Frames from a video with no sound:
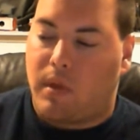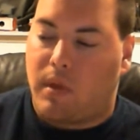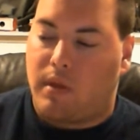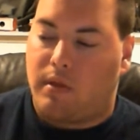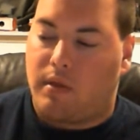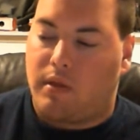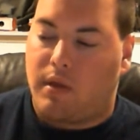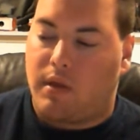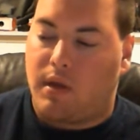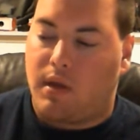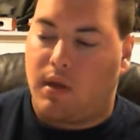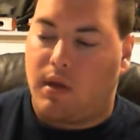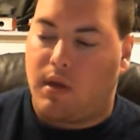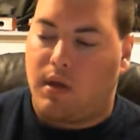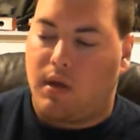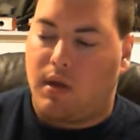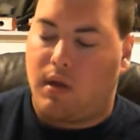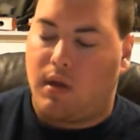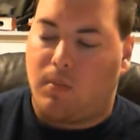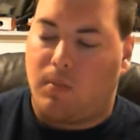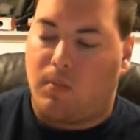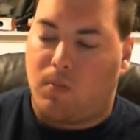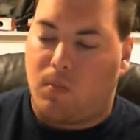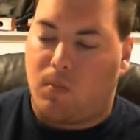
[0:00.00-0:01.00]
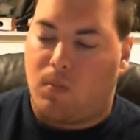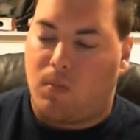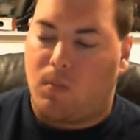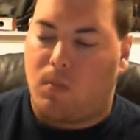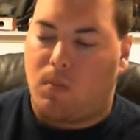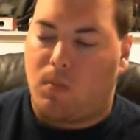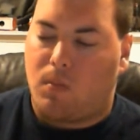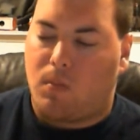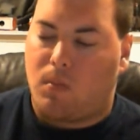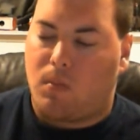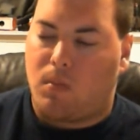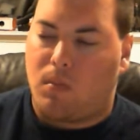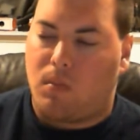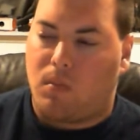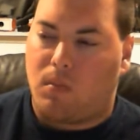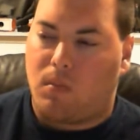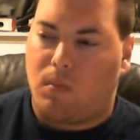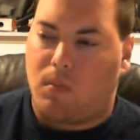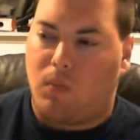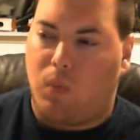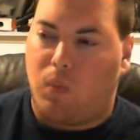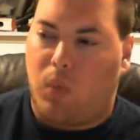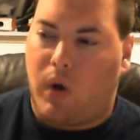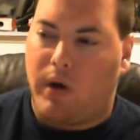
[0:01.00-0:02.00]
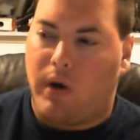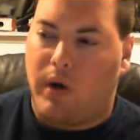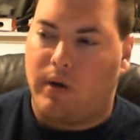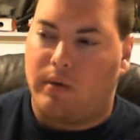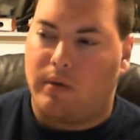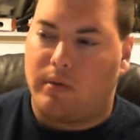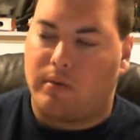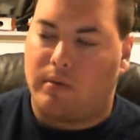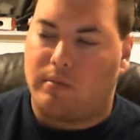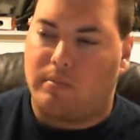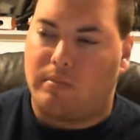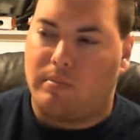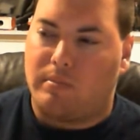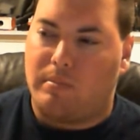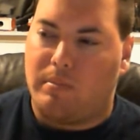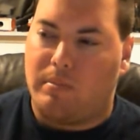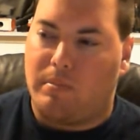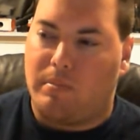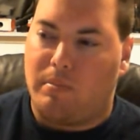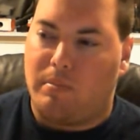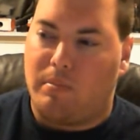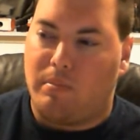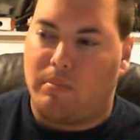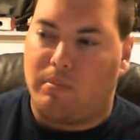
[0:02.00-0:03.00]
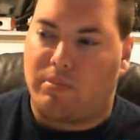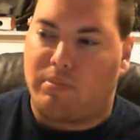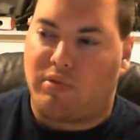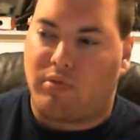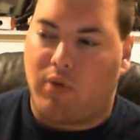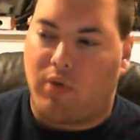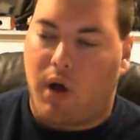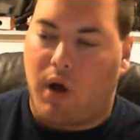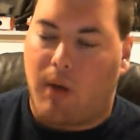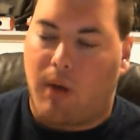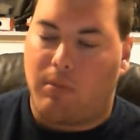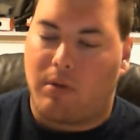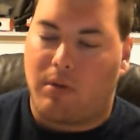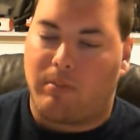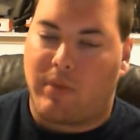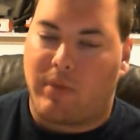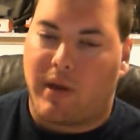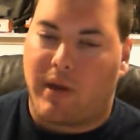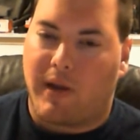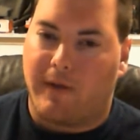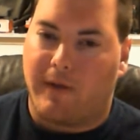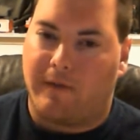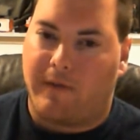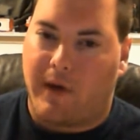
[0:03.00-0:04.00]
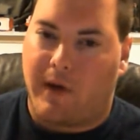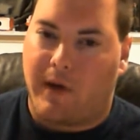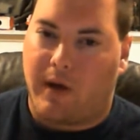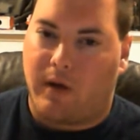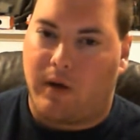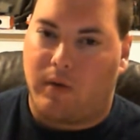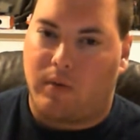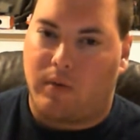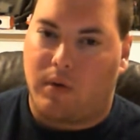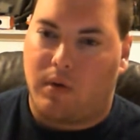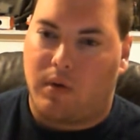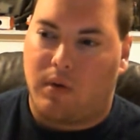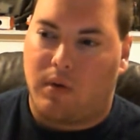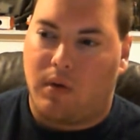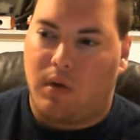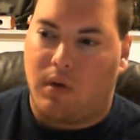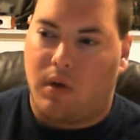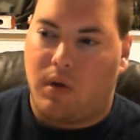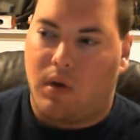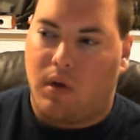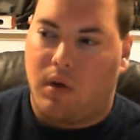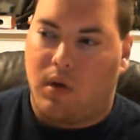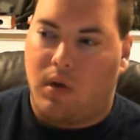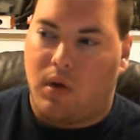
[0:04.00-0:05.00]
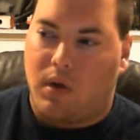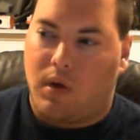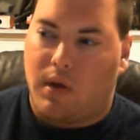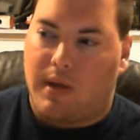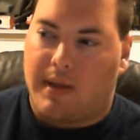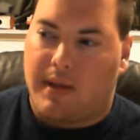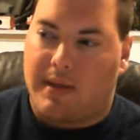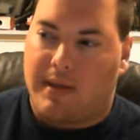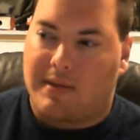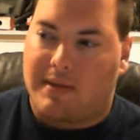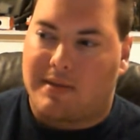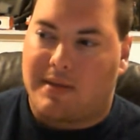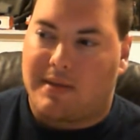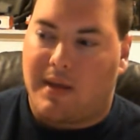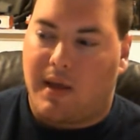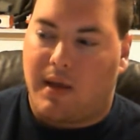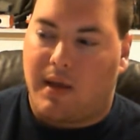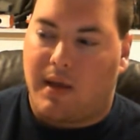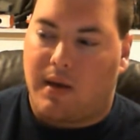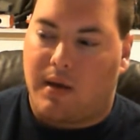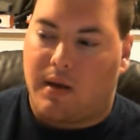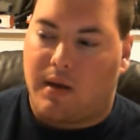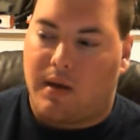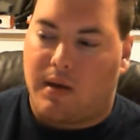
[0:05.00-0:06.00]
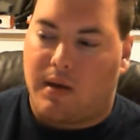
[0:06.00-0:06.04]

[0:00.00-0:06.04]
The one problem that I found is that